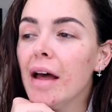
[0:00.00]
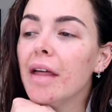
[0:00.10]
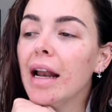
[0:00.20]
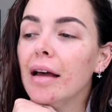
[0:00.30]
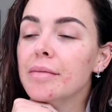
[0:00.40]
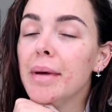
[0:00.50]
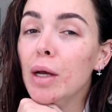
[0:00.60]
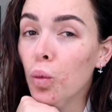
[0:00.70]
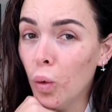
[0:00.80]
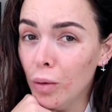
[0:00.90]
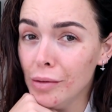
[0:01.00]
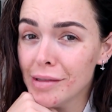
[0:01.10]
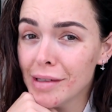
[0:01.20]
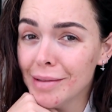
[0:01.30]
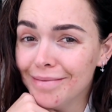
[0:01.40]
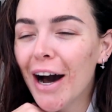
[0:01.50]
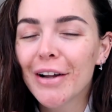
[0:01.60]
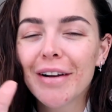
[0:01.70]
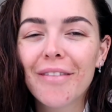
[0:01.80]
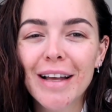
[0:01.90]
that has many walls. I
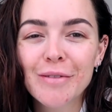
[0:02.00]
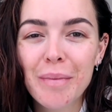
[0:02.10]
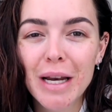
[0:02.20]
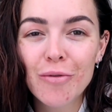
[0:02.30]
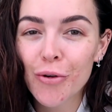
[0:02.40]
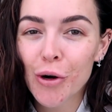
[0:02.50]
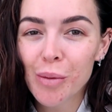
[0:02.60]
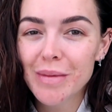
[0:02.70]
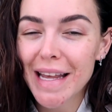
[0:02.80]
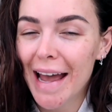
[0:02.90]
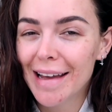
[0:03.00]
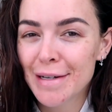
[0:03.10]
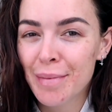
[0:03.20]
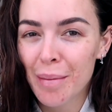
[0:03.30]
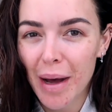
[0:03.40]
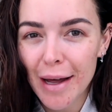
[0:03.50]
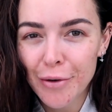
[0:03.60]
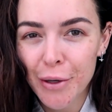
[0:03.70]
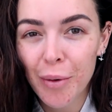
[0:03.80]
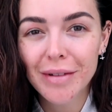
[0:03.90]
don't have a house with many rooms, and my
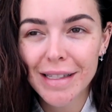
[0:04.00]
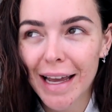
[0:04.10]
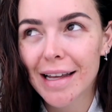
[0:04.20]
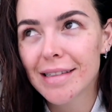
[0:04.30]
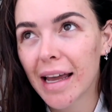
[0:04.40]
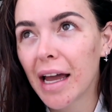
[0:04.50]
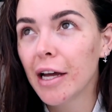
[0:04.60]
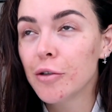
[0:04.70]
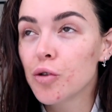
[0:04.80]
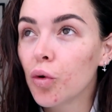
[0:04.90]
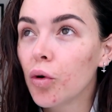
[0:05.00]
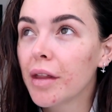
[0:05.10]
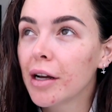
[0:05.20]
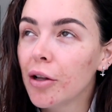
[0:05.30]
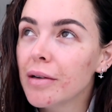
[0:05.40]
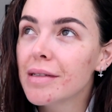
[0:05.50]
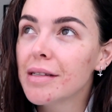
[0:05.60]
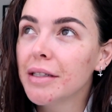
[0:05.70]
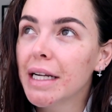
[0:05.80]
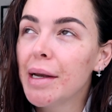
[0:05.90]
bathroom obviously has like a door that
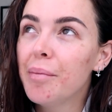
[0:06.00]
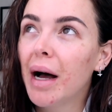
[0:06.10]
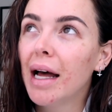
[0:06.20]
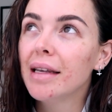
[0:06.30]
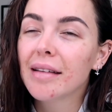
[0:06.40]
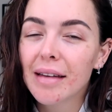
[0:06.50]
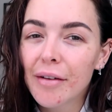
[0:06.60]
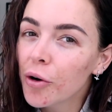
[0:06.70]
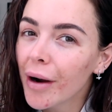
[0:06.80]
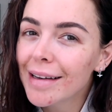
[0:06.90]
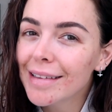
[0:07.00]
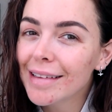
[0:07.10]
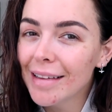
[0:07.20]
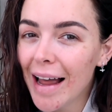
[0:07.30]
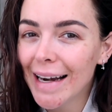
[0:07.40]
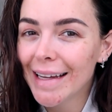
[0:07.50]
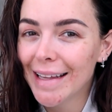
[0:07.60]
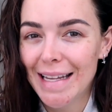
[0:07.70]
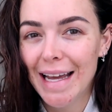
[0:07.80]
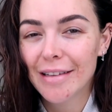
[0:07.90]
closes on it, but doesn't have great lighting
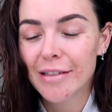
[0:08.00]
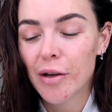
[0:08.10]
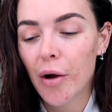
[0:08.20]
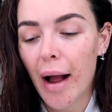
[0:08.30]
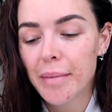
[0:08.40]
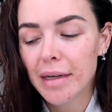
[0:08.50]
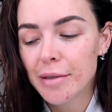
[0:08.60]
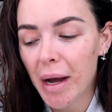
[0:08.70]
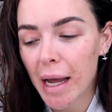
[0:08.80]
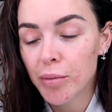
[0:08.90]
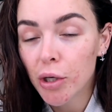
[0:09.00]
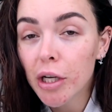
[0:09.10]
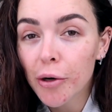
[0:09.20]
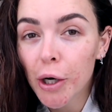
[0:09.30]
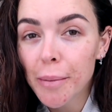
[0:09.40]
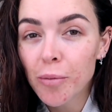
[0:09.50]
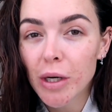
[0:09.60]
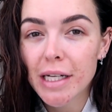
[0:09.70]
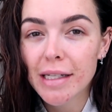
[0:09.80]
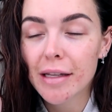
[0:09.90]
in there. So I'm in my beauty room,
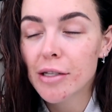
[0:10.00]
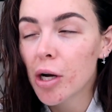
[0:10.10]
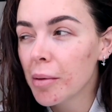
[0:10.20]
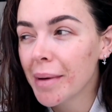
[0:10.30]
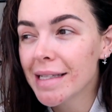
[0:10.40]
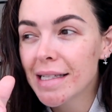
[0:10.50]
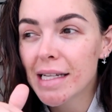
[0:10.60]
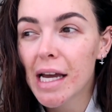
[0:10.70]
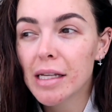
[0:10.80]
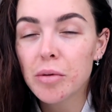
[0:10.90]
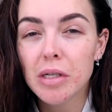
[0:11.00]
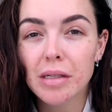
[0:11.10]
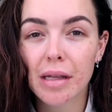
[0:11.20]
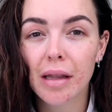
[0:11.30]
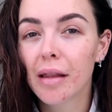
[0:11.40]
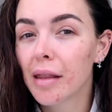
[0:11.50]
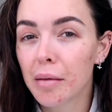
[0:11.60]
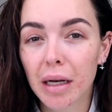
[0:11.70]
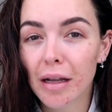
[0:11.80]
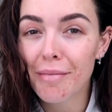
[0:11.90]
which is at the top of my stairs, which is in the
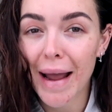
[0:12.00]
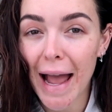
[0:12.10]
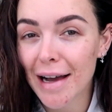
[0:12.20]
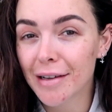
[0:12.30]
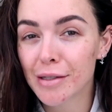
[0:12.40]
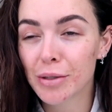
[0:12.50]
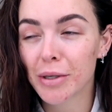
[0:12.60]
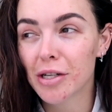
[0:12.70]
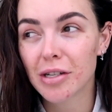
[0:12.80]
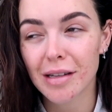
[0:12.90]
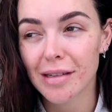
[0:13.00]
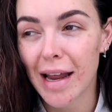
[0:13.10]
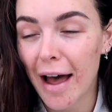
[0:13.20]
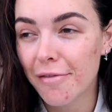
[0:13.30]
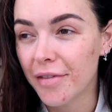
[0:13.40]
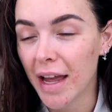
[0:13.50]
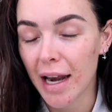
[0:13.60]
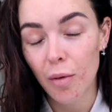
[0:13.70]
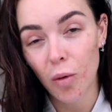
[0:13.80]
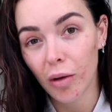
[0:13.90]
middle of my house, which doesn't have
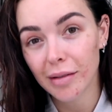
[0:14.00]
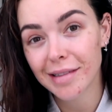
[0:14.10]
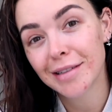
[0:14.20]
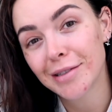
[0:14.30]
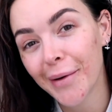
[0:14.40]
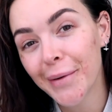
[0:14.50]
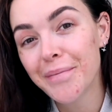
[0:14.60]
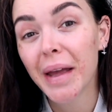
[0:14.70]
any walls. So